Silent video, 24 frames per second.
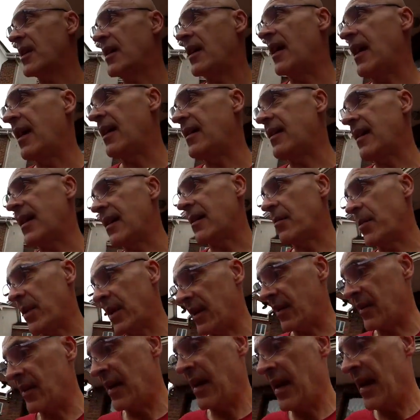and that'll be
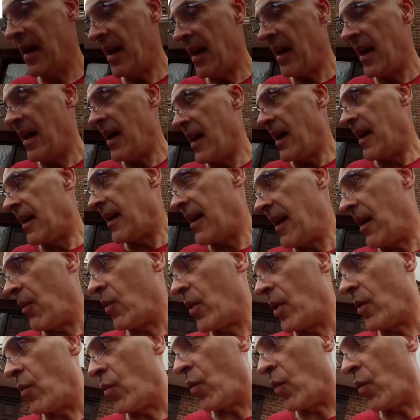it. Now